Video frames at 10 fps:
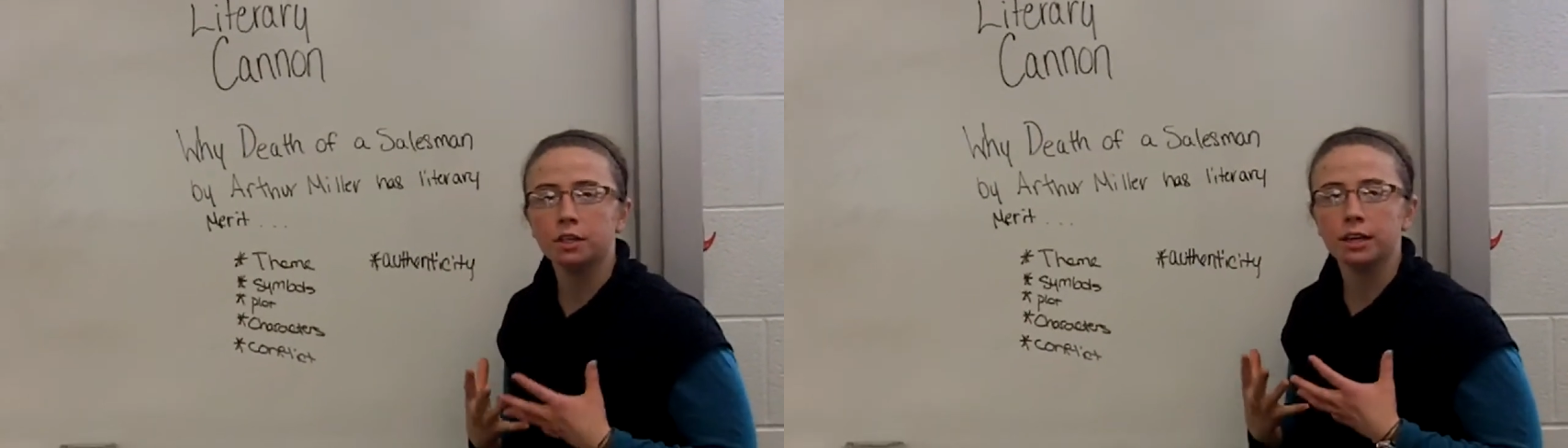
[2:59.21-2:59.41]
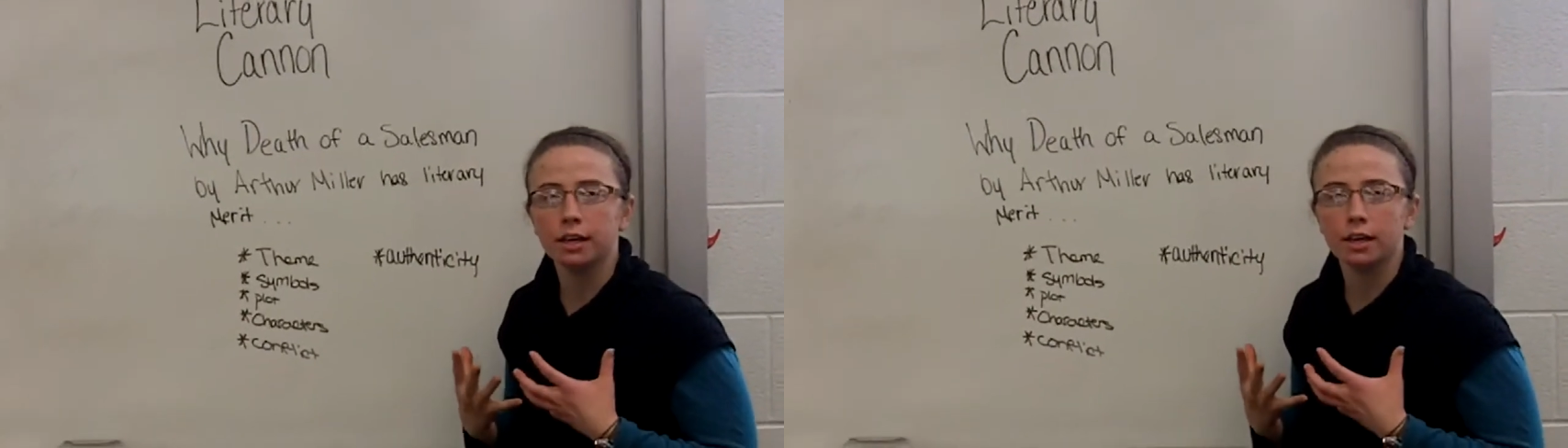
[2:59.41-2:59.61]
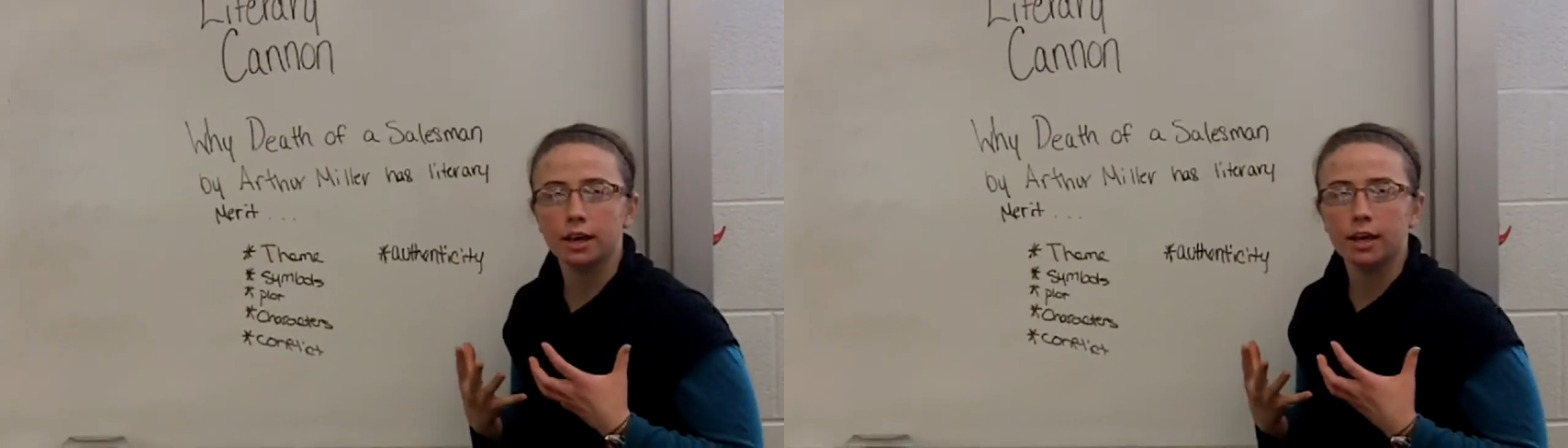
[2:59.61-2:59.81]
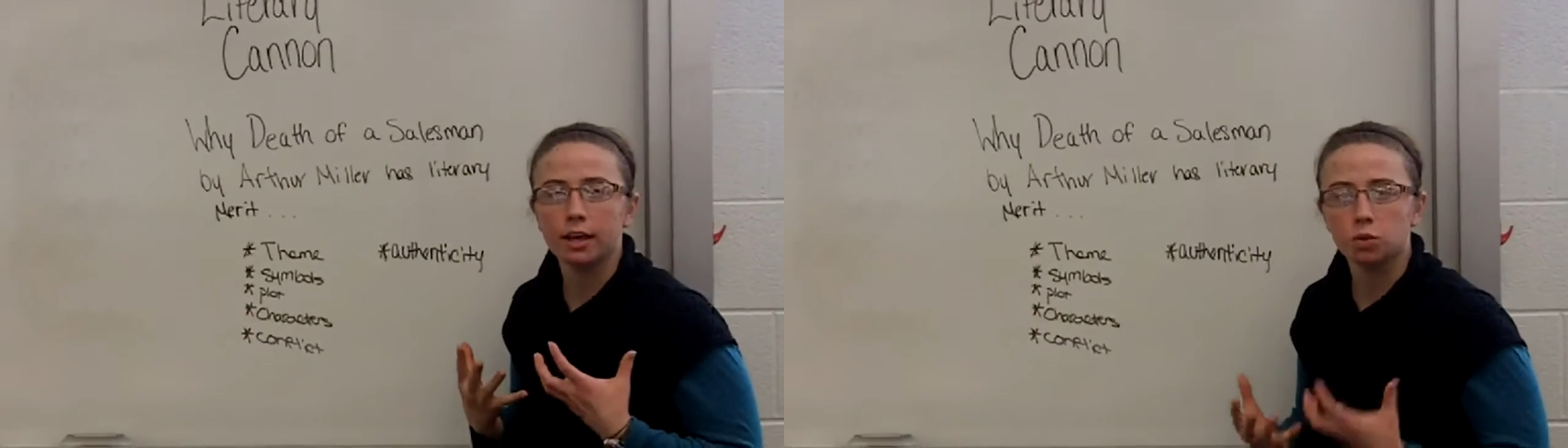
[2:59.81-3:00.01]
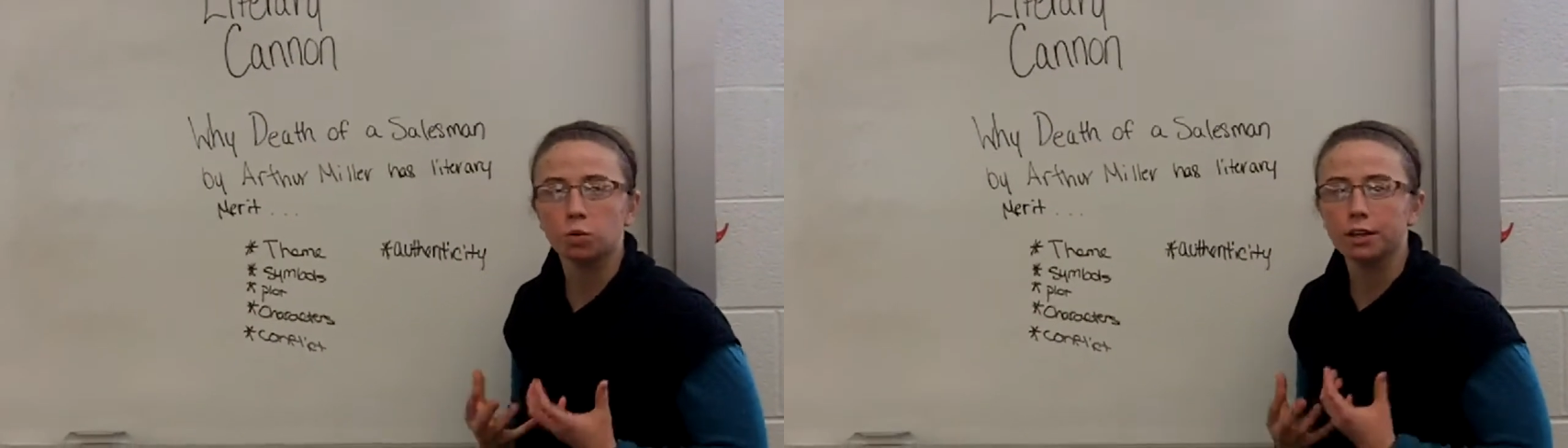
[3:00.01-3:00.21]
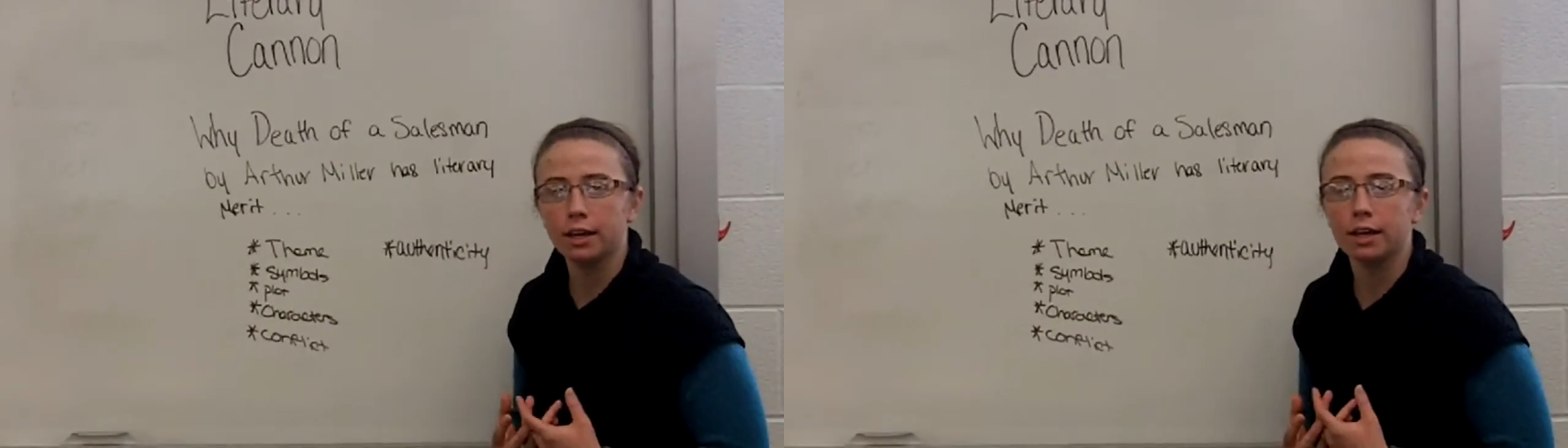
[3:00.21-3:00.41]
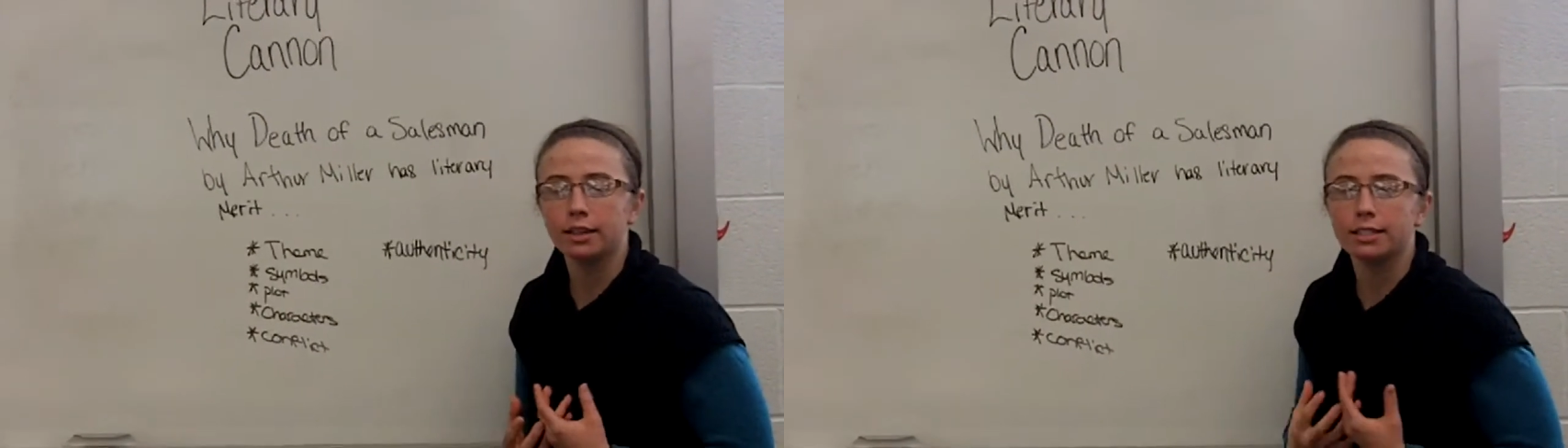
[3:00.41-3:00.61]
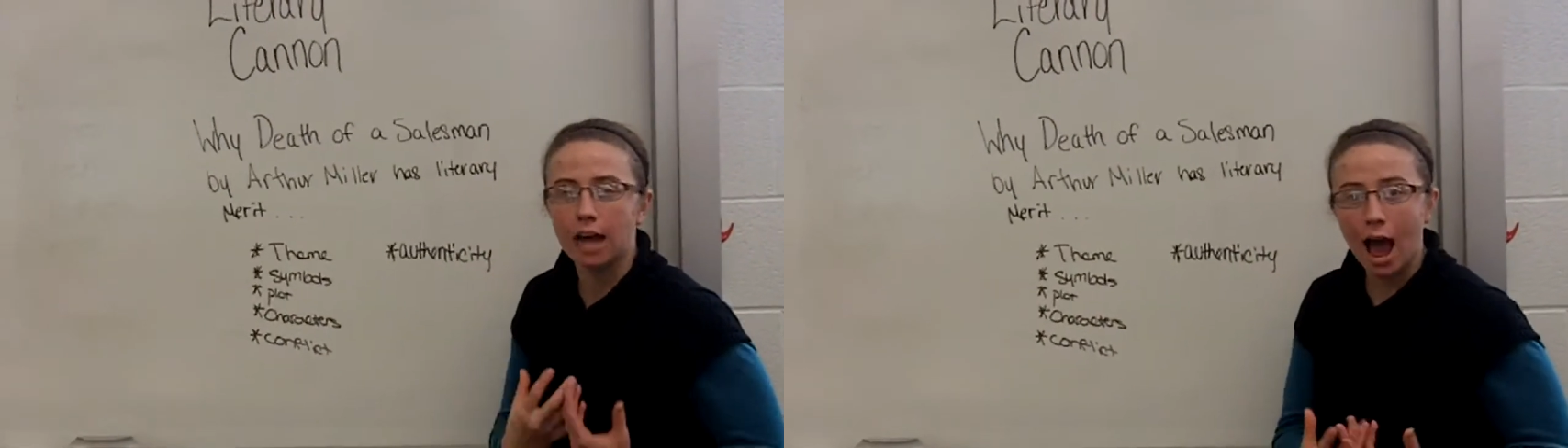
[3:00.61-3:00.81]
really
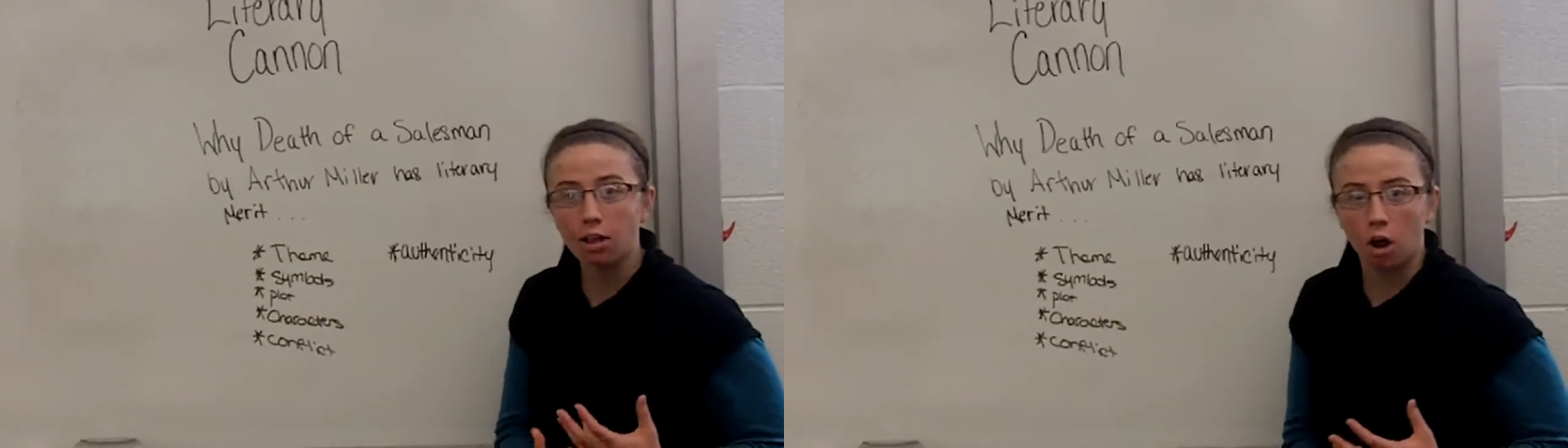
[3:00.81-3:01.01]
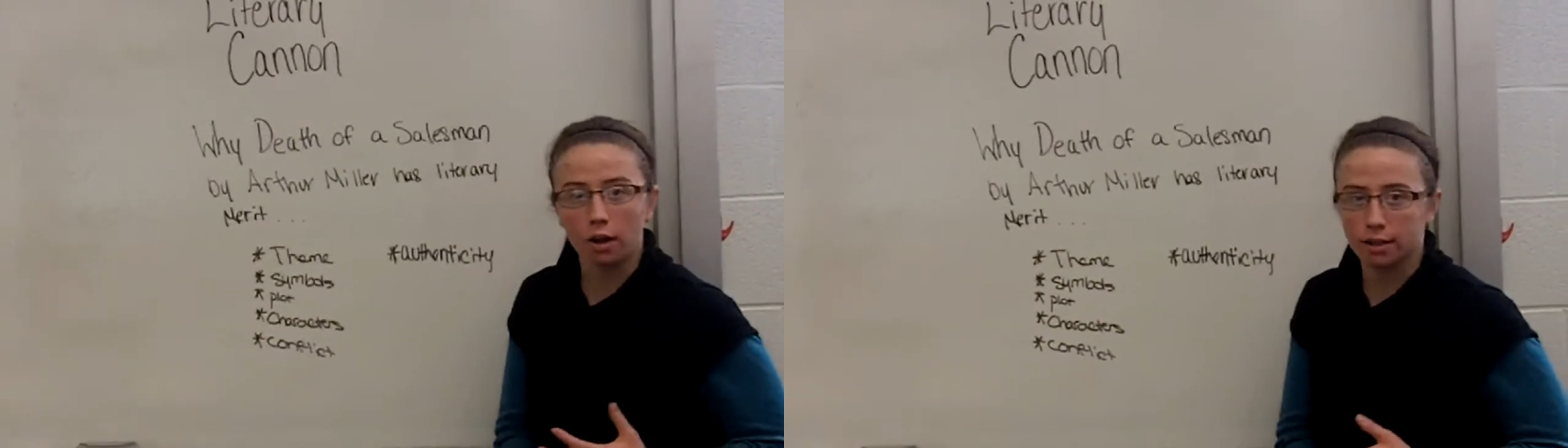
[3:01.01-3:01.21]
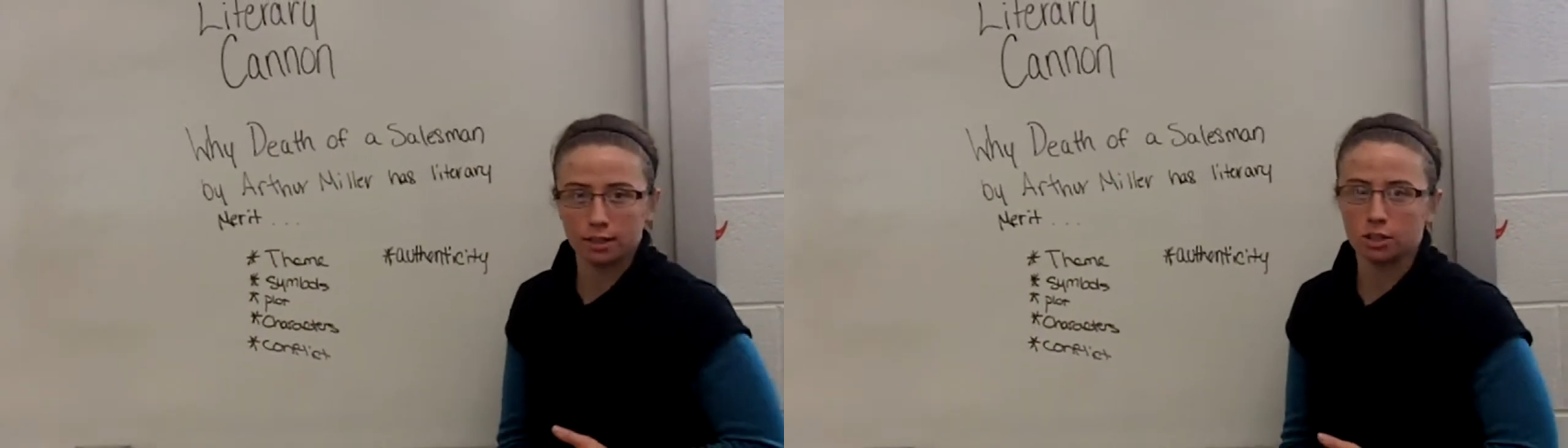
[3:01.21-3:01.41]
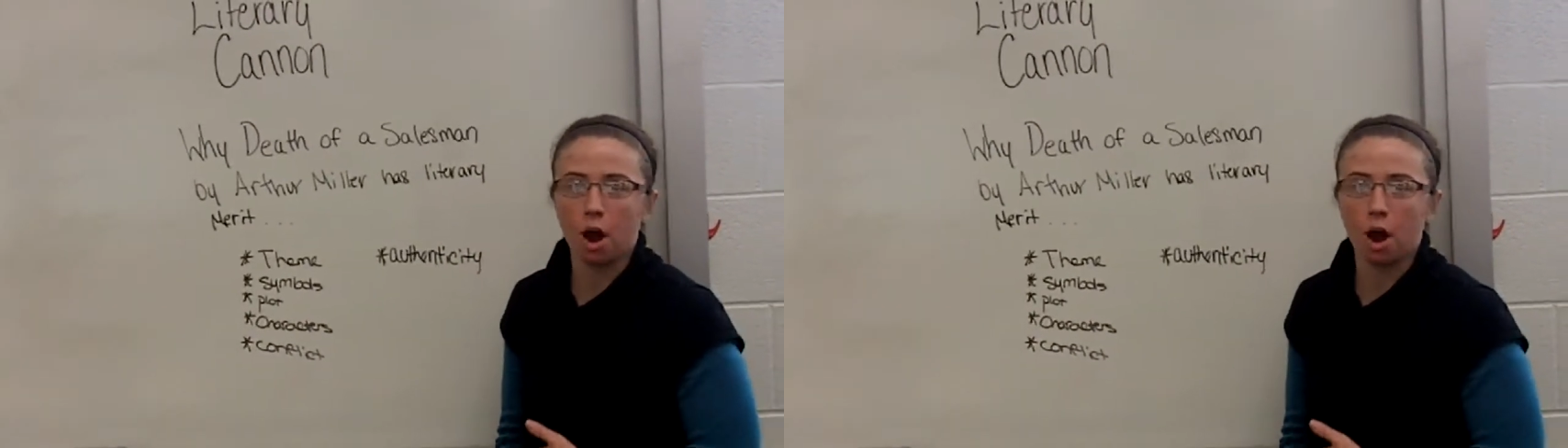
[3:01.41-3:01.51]
the dialogue, because